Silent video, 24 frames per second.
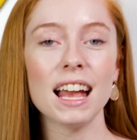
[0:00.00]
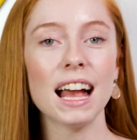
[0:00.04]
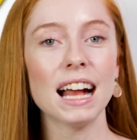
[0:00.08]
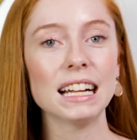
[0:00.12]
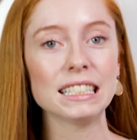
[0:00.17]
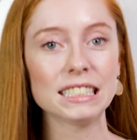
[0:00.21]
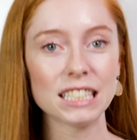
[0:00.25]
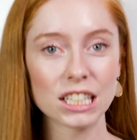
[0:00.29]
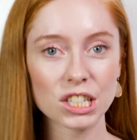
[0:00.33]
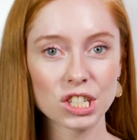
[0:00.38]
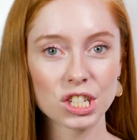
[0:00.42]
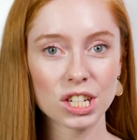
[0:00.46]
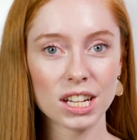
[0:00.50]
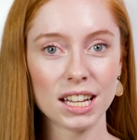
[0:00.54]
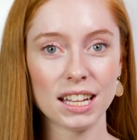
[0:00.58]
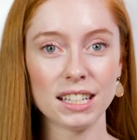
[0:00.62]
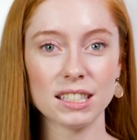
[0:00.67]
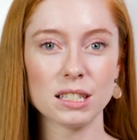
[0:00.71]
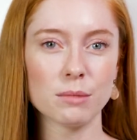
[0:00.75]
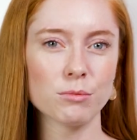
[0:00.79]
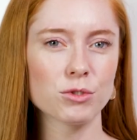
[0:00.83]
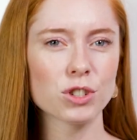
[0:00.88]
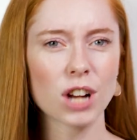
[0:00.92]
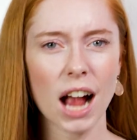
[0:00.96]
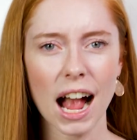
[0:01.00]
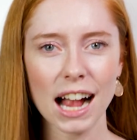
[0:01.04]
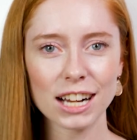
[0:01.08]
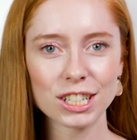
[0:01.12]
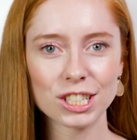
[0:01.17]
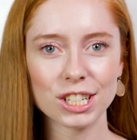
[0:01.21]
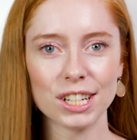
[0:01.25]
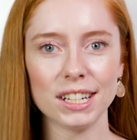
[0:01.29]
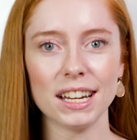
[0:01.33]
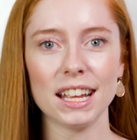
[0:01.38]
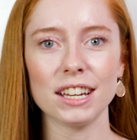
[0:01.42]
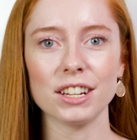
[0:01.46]
addition,
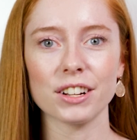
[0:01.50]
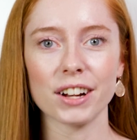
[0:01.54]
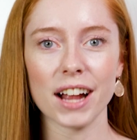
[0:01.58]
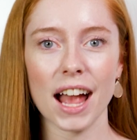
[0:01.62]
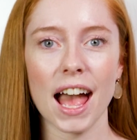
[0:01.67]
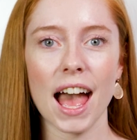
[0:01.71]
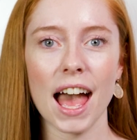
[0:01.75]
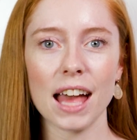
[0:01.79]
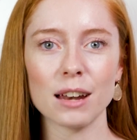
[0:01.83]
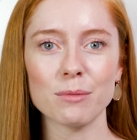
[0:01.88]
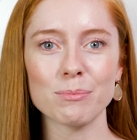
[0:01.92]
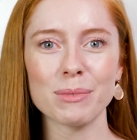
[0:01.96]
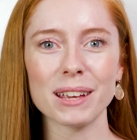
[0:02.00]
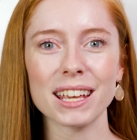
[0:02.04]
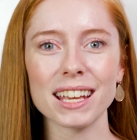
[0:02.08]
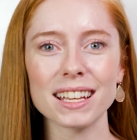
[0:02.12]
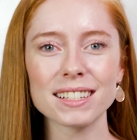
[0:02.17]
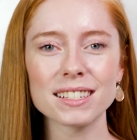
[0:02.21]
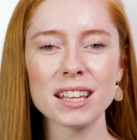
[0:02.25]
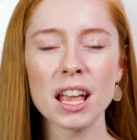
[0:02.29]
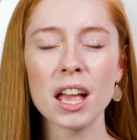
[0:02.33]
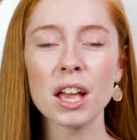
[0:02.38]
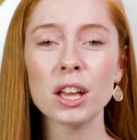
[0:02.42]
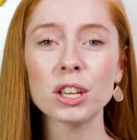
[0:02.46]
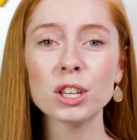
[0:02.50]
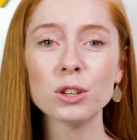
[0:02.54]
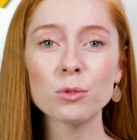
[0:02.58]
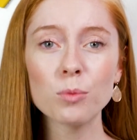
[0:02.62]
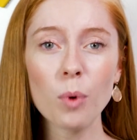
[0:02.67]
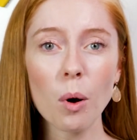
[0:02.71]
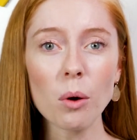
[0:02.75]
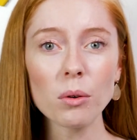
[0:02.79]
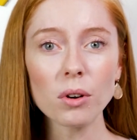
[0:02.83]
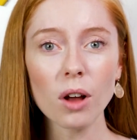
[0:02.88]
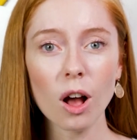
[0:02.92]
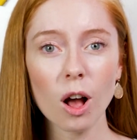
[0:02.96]
subtraction in your head, because you
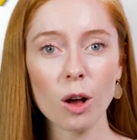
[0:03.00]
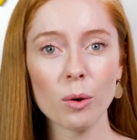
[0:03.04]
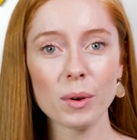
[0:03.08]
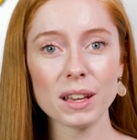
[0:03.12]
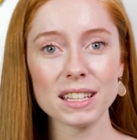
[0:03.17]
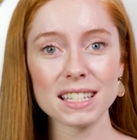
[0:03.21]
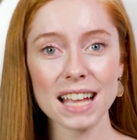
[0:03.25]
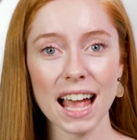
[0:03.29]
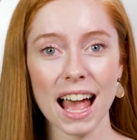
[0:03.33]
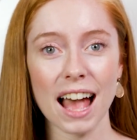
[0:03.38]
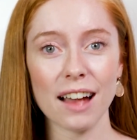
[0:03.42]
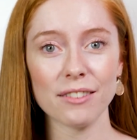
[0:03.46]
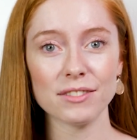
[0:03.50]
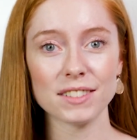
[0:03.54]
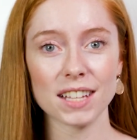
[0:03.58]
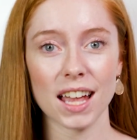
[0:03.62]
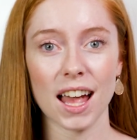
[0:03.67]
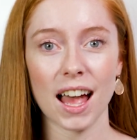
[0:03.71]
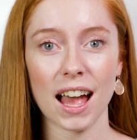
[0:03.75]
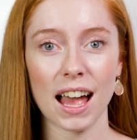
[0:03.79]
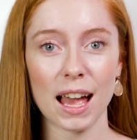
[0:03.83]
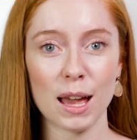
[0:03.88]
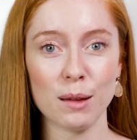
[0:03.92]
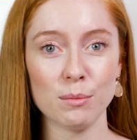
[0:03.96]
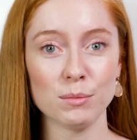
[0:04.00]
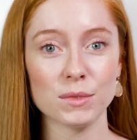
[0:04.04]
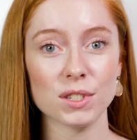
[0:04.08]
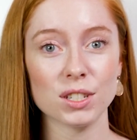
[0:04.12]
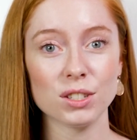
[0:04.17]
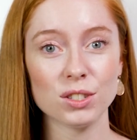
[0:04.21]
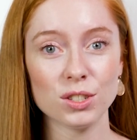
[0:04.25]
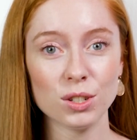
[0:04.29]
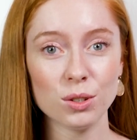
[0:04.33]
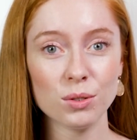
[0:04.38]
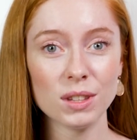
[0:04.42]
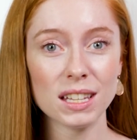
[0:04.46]
won't always have time to
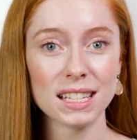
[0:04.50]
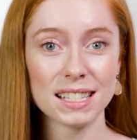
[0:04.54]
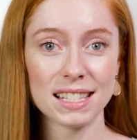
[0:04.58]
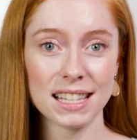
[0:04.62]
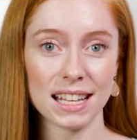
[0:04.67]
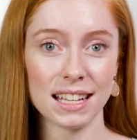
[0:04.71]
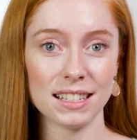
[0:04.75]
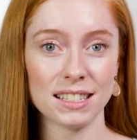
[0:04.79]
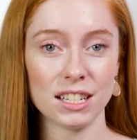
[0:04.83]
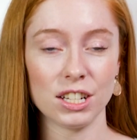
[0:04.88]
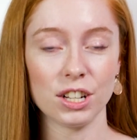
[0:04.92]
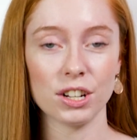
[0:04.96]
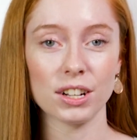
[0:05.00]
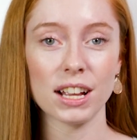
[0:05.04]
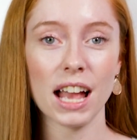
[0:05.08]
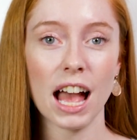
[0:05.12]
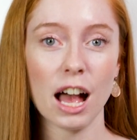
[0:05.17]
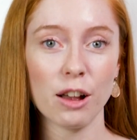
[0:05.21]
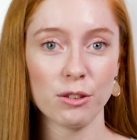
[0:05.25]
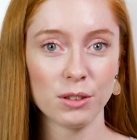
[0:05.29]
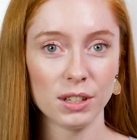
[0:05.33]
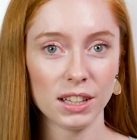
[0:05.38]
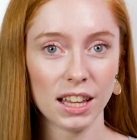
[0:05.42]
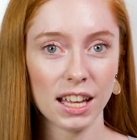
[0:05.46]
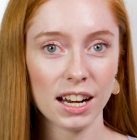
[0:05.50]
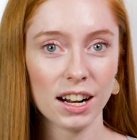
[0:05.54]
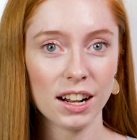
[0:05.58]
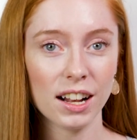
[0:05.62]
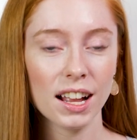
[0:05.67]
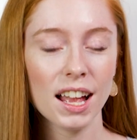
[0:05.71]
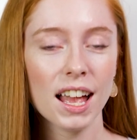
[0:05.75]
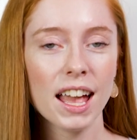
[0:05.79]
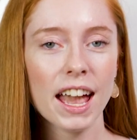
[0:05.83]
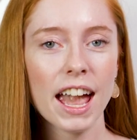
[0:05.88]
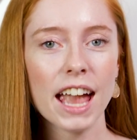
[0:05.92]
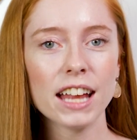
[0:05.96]
do these things in your calculator,
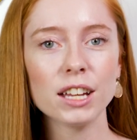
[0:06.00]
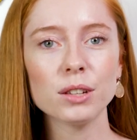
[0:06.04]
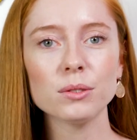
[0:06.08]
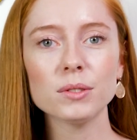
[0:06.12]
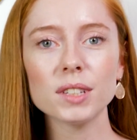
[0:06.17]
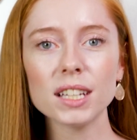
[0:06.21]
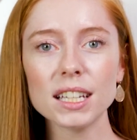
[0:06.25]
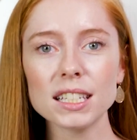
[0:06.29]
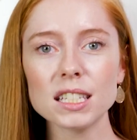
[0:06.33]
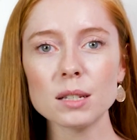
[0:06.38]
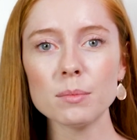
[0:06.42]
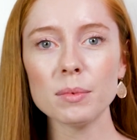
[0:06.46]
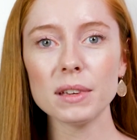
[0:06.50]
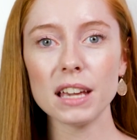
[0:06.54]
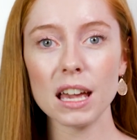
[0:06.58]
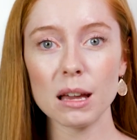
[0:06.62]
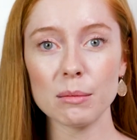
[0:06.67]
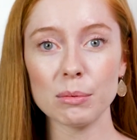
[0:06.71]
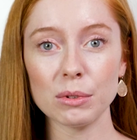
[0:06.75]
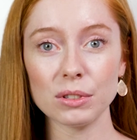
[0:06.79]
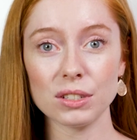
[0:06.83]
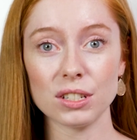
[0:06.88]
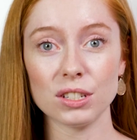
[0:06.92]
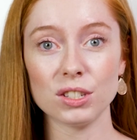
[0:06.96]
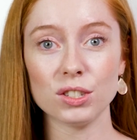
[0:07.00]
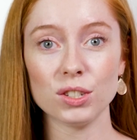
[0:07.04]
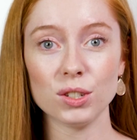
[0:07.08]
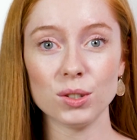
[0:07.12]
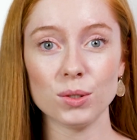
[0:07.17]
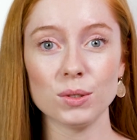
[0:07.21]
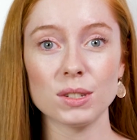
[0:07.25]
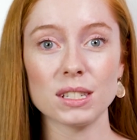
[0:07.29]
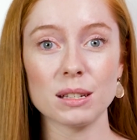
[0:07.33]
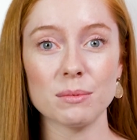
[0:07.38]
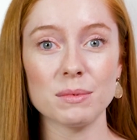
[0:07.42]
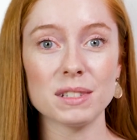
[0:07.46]
and you need to be able to
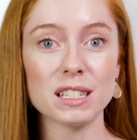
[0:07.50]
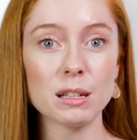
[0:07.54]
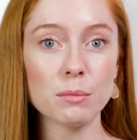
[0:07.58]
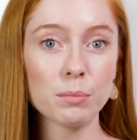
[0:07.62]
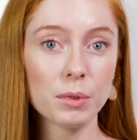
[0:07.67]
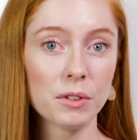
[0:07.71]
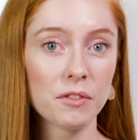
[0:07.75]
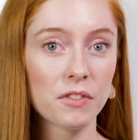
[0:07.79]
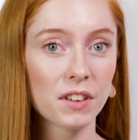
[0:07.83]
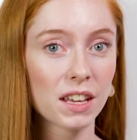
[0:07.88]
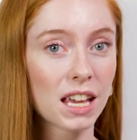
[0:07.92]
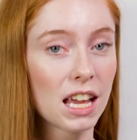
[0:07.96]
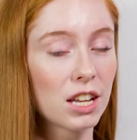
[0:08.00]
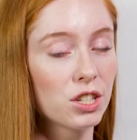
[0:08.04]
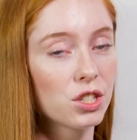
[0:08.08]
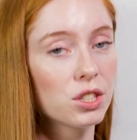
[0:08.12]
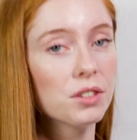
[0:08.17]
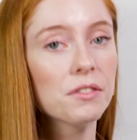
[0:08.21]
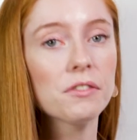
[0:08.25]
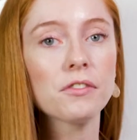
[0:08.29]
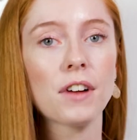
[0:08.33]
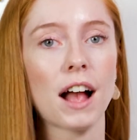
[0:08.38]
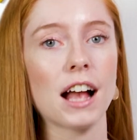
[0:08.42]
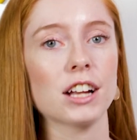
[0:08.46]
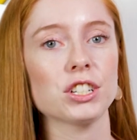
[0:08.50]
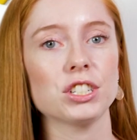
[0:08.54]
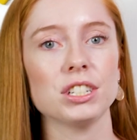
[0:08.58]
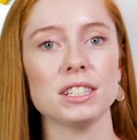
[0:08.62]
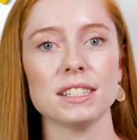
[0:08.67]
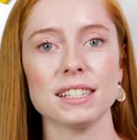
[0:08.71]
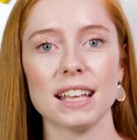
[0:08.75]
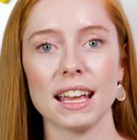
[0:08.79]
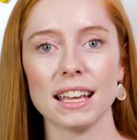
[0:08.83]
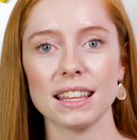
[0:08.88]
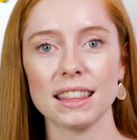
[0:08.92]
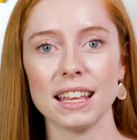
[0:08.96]
do some simplification of
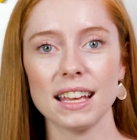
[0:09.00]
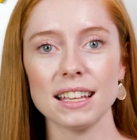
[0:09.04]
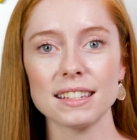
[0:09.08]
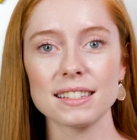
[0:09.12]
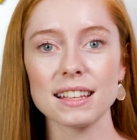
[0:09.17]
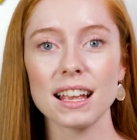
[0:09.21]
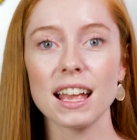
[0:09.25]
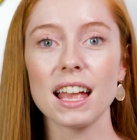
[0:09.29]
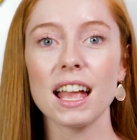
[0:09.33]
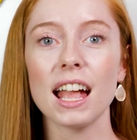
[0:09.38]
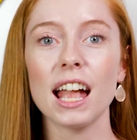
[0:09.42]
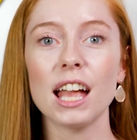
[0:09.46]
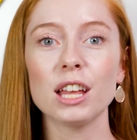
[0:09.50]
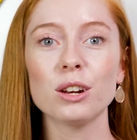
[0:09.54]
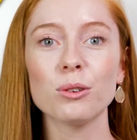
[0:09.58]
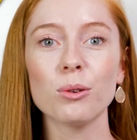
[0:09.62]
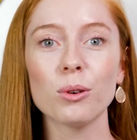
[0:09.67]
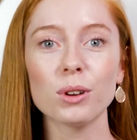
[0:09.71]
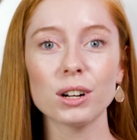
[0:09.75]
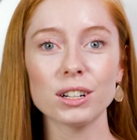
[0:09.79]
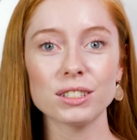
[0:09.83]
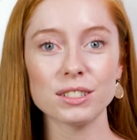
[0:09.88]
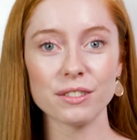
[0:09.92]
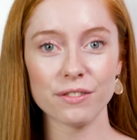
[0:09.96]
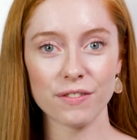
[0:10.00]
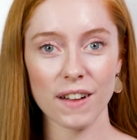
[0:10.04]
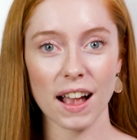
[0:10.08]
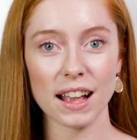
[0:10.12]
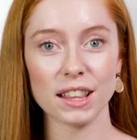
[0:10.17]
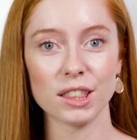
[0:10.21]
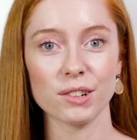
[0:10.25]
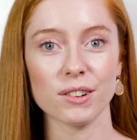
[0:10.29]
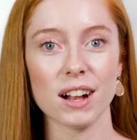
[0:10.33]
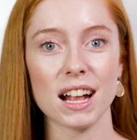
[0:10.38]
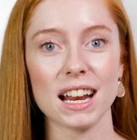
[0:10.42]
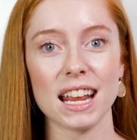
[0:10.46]
fractions like this in order to
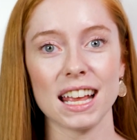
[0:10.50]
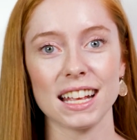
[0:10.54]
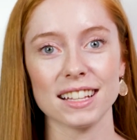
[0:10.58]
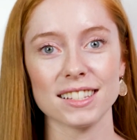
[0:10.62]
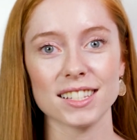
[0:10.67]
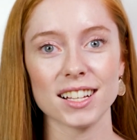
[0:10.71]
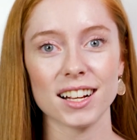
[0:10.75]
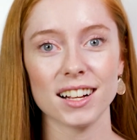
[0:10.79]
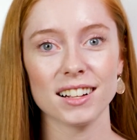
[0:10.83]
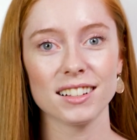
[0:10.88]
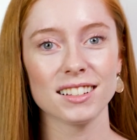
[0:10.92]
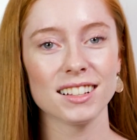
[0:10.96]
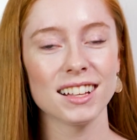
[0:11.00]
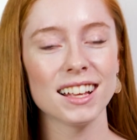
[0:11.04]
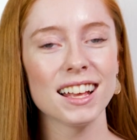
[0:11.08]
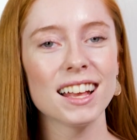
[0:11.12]
find the right answer.